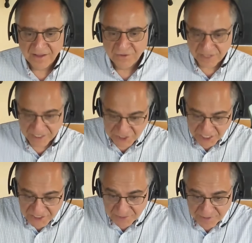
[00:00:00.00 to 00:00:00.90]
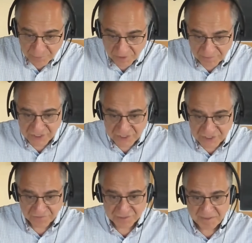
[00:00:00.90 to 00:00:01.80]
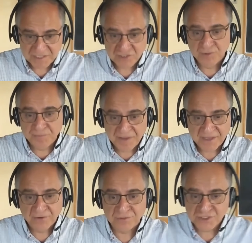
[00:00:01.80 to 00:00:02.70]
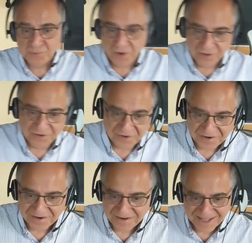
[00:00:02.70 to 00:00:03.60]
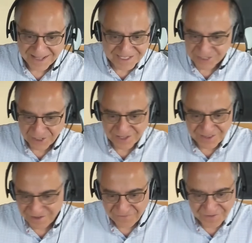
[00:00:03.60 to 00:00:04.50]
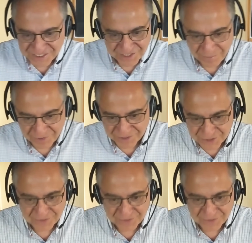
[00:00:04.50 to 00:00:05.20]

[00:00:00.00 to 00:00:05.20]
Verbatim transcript: You can change them in one region of space to be bigger or smaller. It's not in fixed numbers.